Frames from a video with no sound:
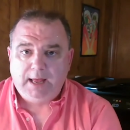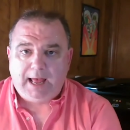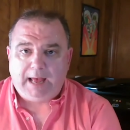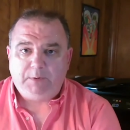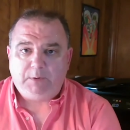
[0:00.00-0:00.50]

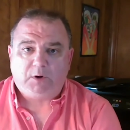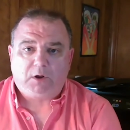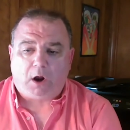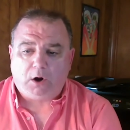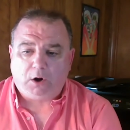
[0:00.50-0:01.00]
and we were
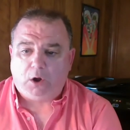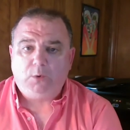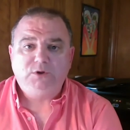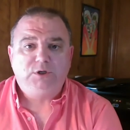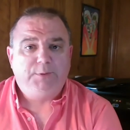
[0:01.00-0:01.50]
our goal
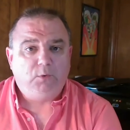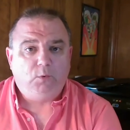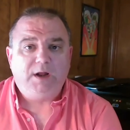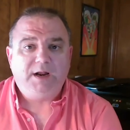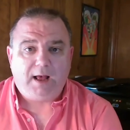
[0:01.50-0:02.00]
was to put
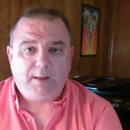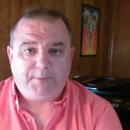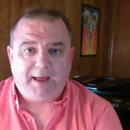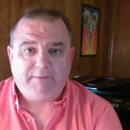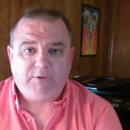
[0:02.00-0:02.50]
one
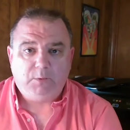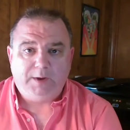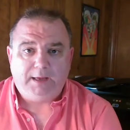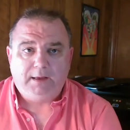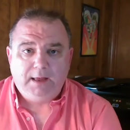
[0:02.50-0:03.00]
up every
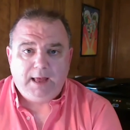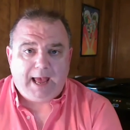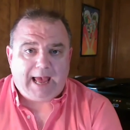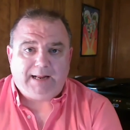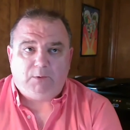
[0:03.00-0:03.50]
week.
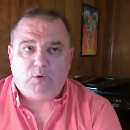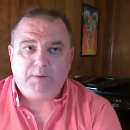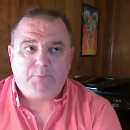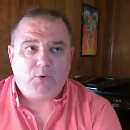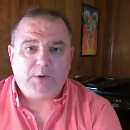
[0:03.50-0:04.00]
And at
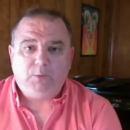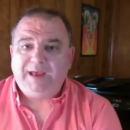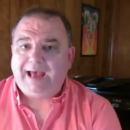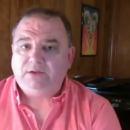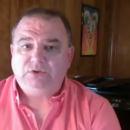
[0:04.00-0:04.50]
one point, we
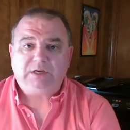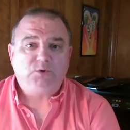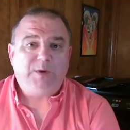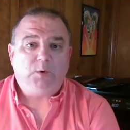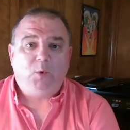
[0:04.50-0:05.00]
had a six
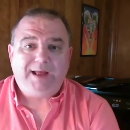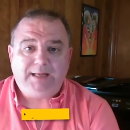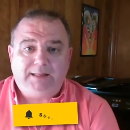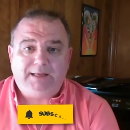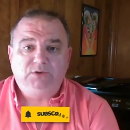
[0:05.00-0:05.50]
week
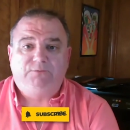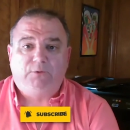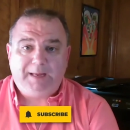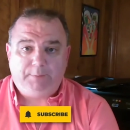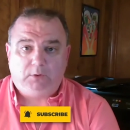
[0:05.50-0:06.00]
waiting list for
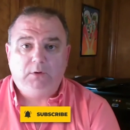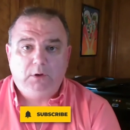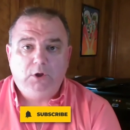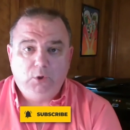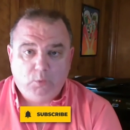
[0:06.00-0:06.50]
people
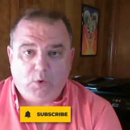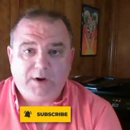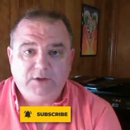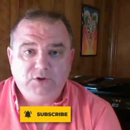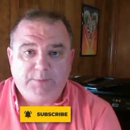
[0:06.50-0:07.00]
who
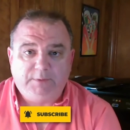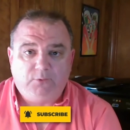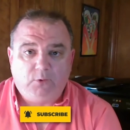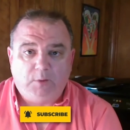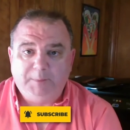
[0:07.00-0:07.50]
wanted to
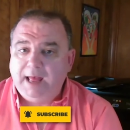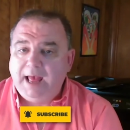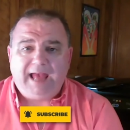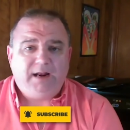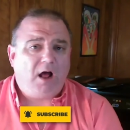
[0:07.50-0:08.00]
perform.
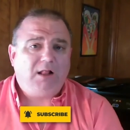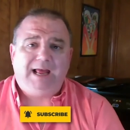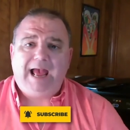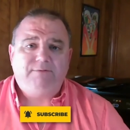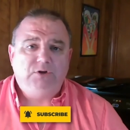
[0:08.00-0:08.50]
And all I
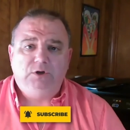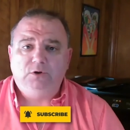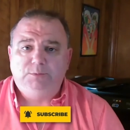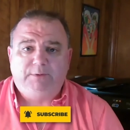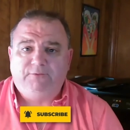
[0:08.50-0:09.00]
have to do
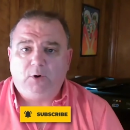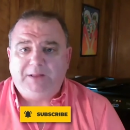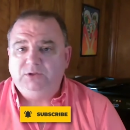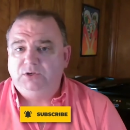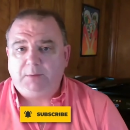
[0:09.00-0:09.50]
is perform,
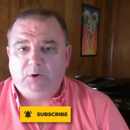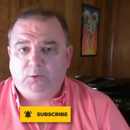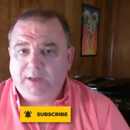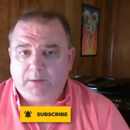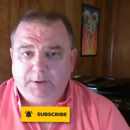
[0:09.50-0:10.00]
and
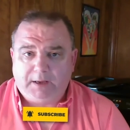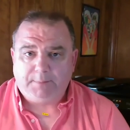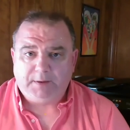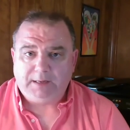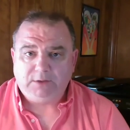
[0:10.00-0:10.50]
someone will pick
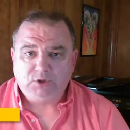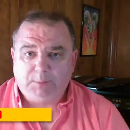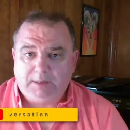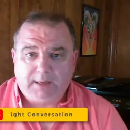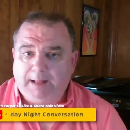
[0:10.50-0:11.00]
up an
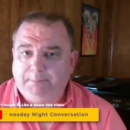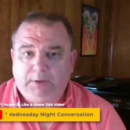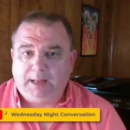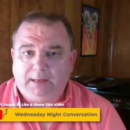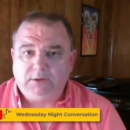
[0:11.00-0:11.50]
instrument and
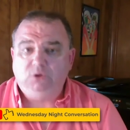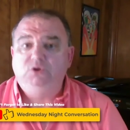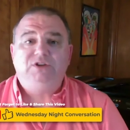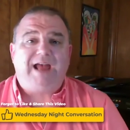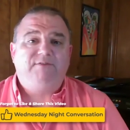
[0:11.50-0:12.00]
play it. You
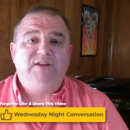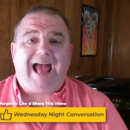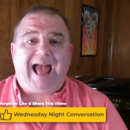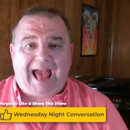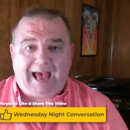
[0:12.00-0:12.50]
just have
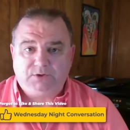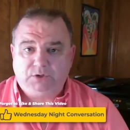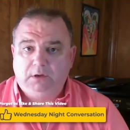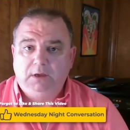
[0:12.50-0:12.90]
to ask.